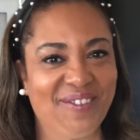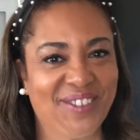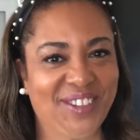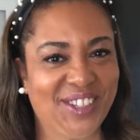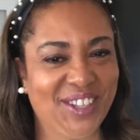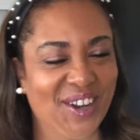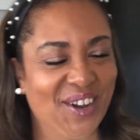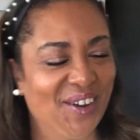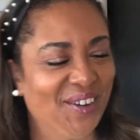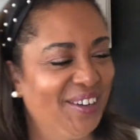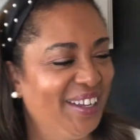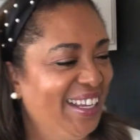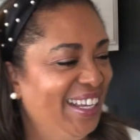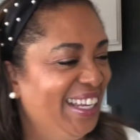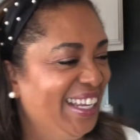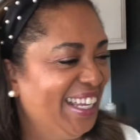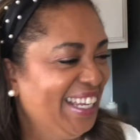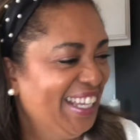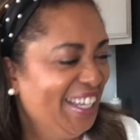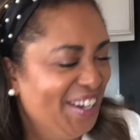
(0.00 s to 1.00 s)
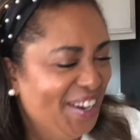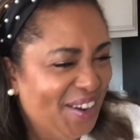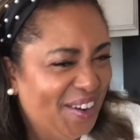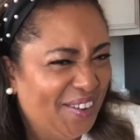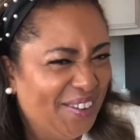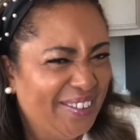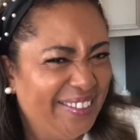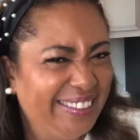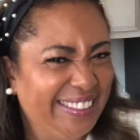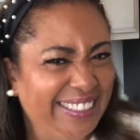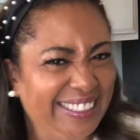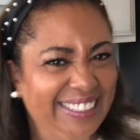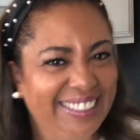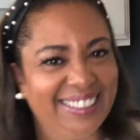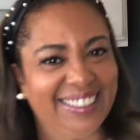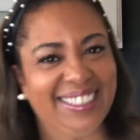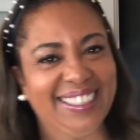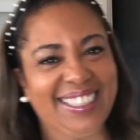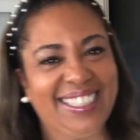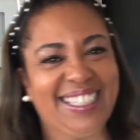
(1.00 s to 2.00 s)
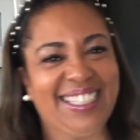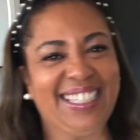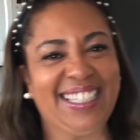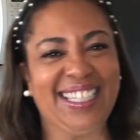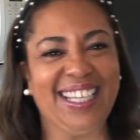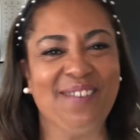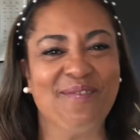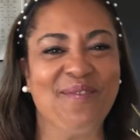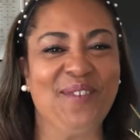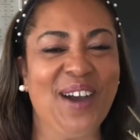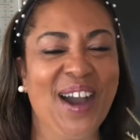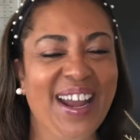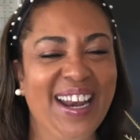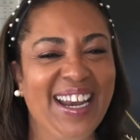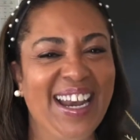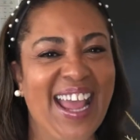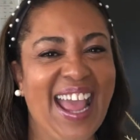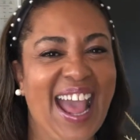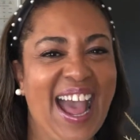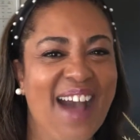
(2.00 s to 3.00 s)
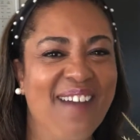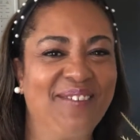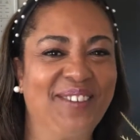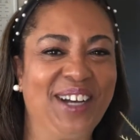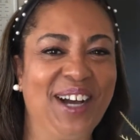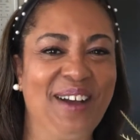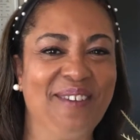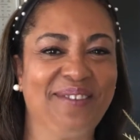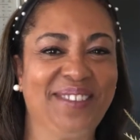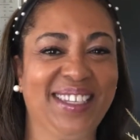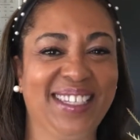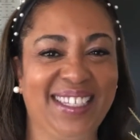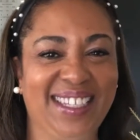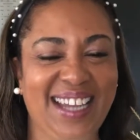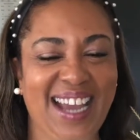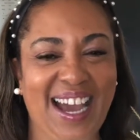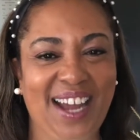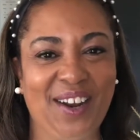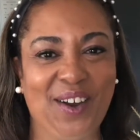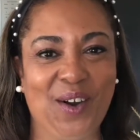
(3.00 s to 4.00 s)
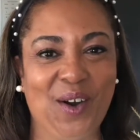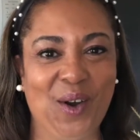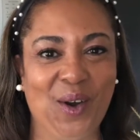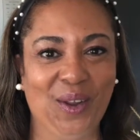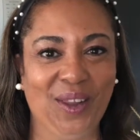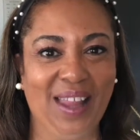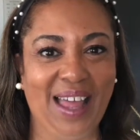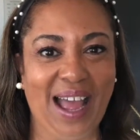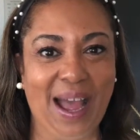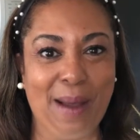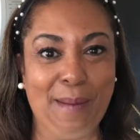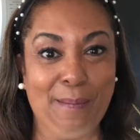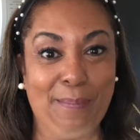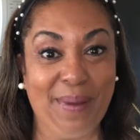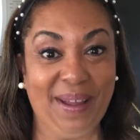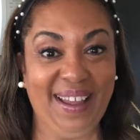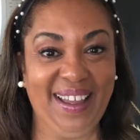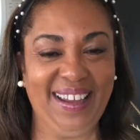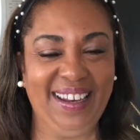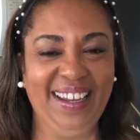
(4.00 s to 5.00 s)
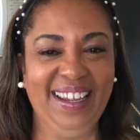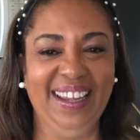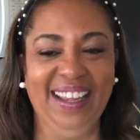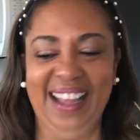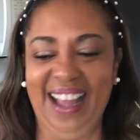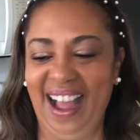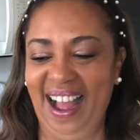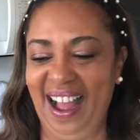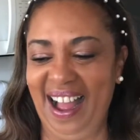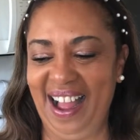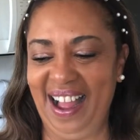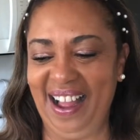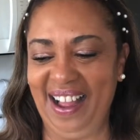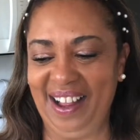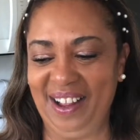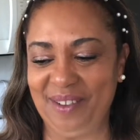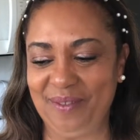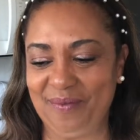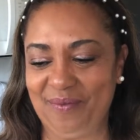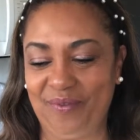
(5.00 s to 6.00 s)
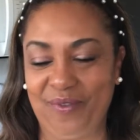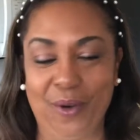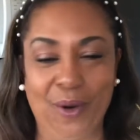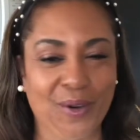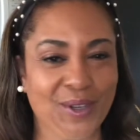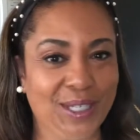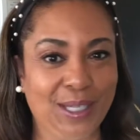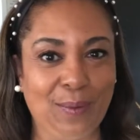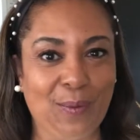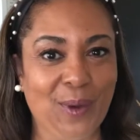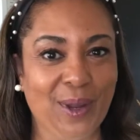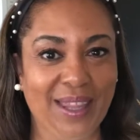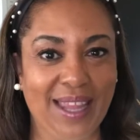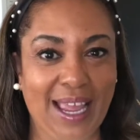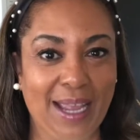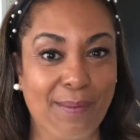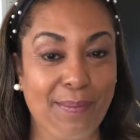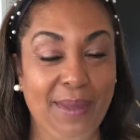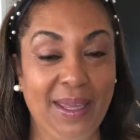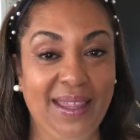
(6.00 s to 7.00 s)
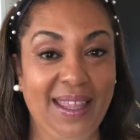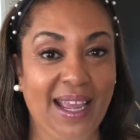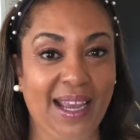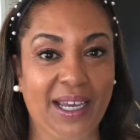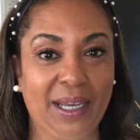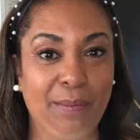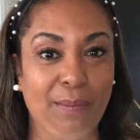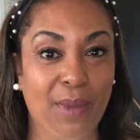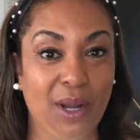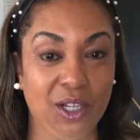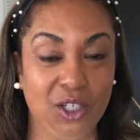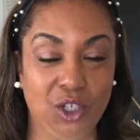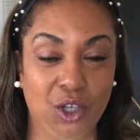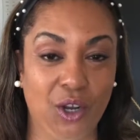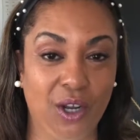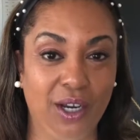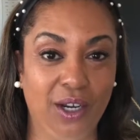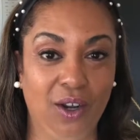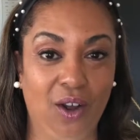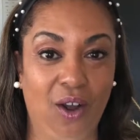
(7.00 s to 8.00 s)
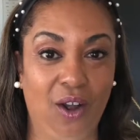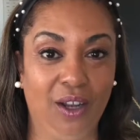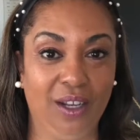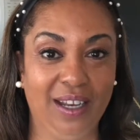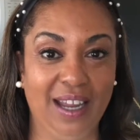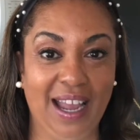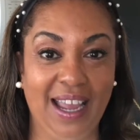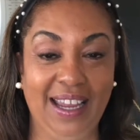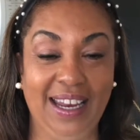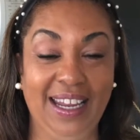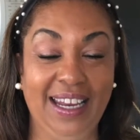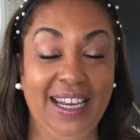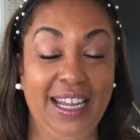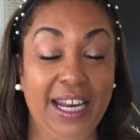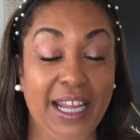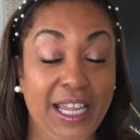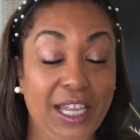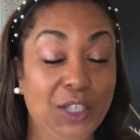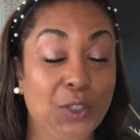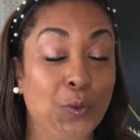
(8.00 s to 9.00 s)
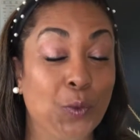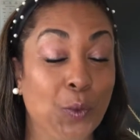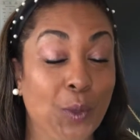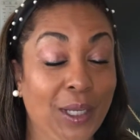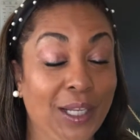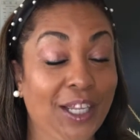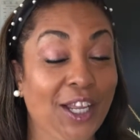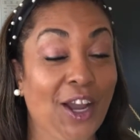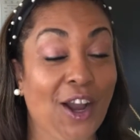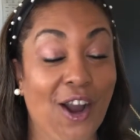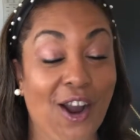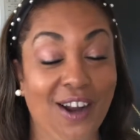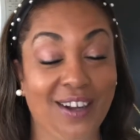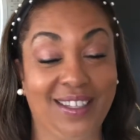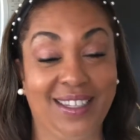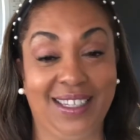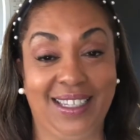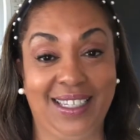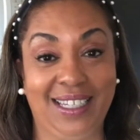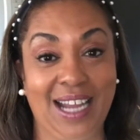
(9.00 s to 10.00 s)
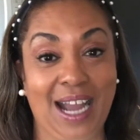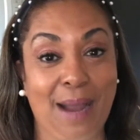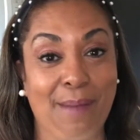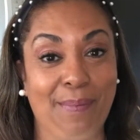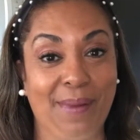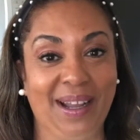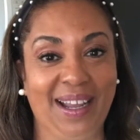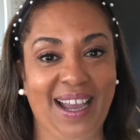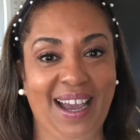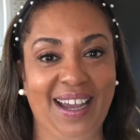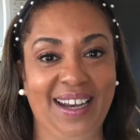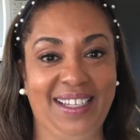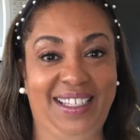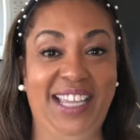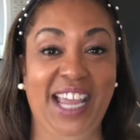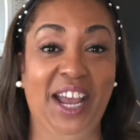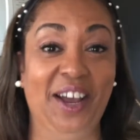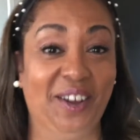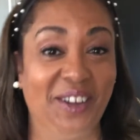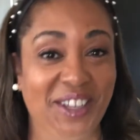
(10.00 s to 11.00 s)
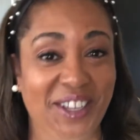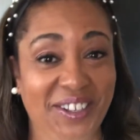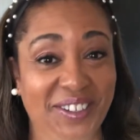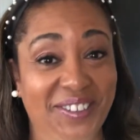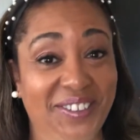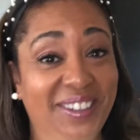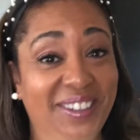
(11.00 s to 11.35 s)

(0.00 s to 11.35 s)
So, you know, 1.5 cups is not a whole lot, but for someone like me that could munch on it all night, and it is really hard to stop, I gotta tell you.